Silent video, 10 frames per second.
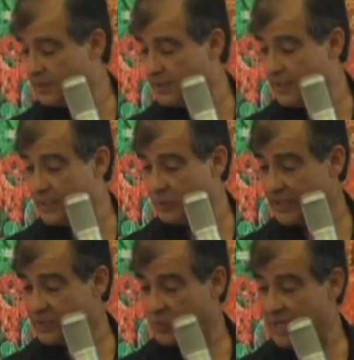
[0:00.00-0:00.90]
Anyway,
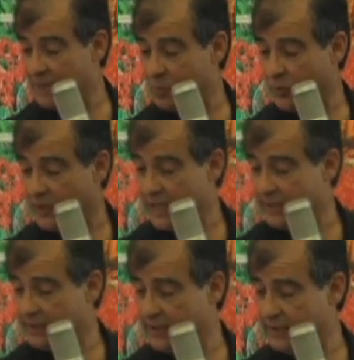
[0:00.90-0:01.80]
that's what happened with that.
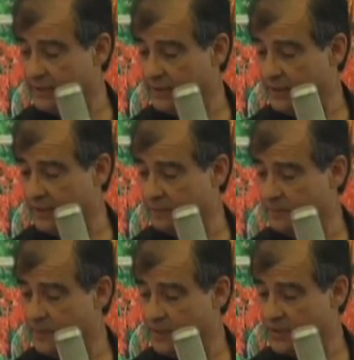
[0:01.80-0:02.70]
And
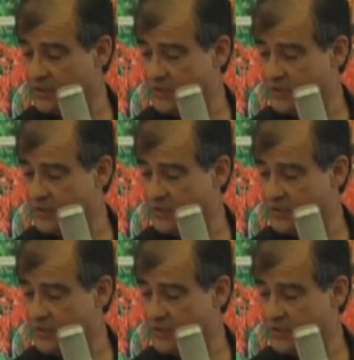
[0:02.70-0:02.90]
this is the